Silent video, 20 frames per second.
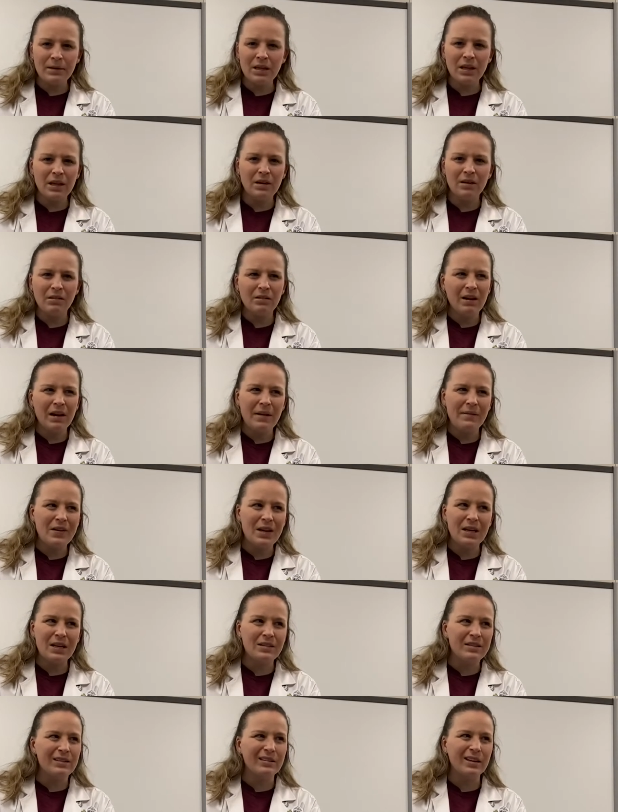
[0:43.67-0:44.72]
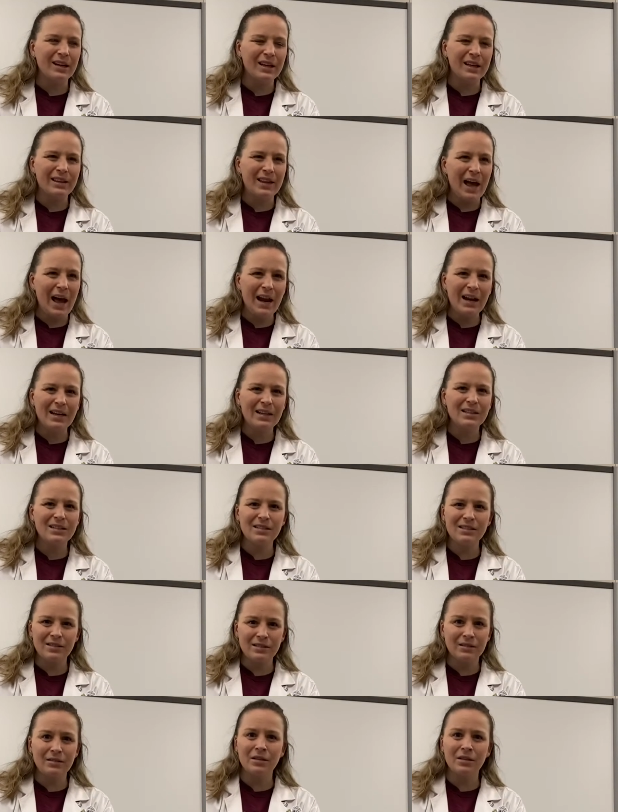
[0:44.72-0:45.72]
They don't have anything like that. It's